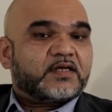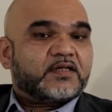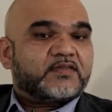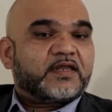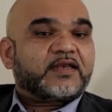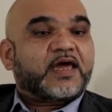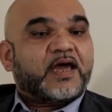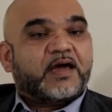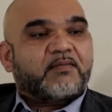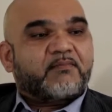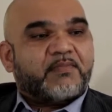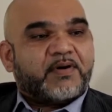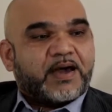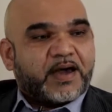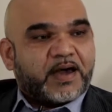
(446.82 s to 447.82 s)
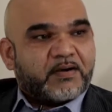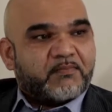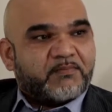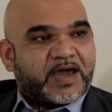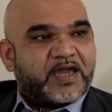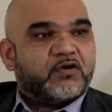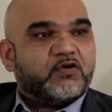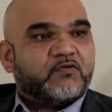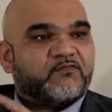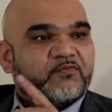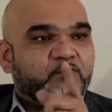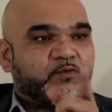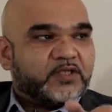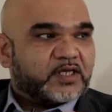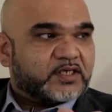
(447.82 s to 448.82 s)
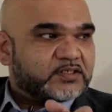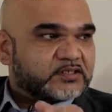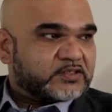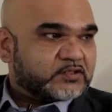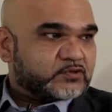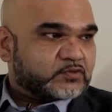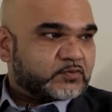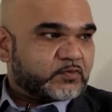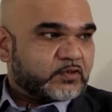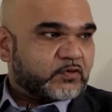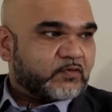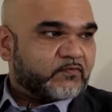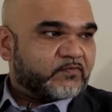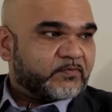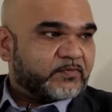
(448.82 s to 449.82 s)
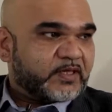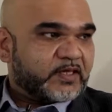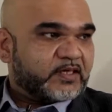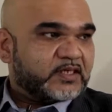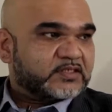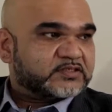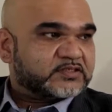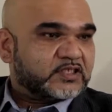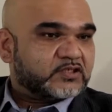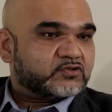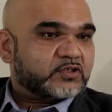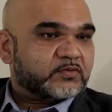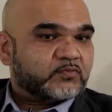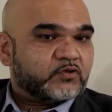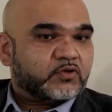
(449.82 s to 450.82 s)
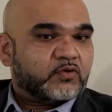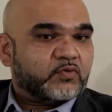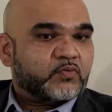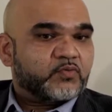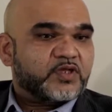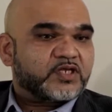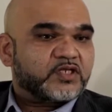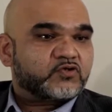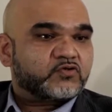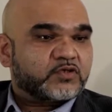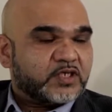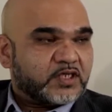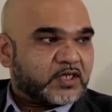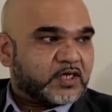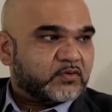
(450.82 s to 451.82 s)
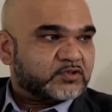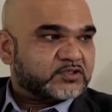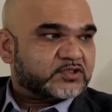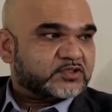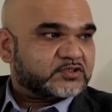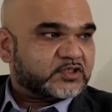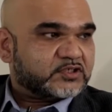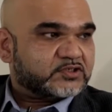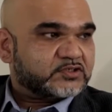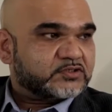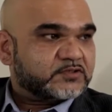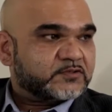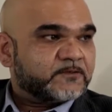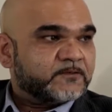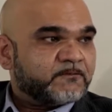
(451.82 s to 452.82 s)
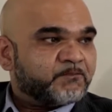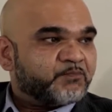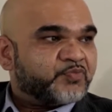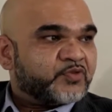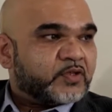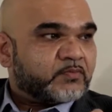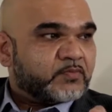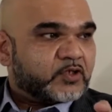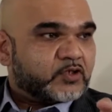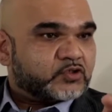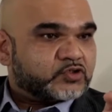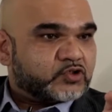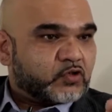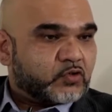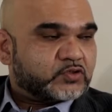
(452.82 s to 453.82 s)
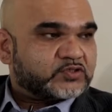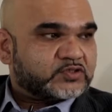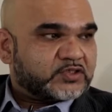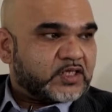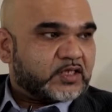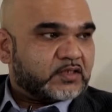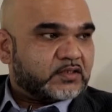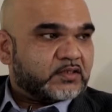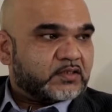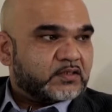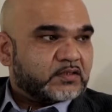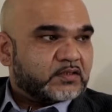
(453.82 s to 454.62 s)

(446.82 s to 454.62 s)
then my law firm will get in touch with law firm A and say to him, look, we need to link our transactions because your sale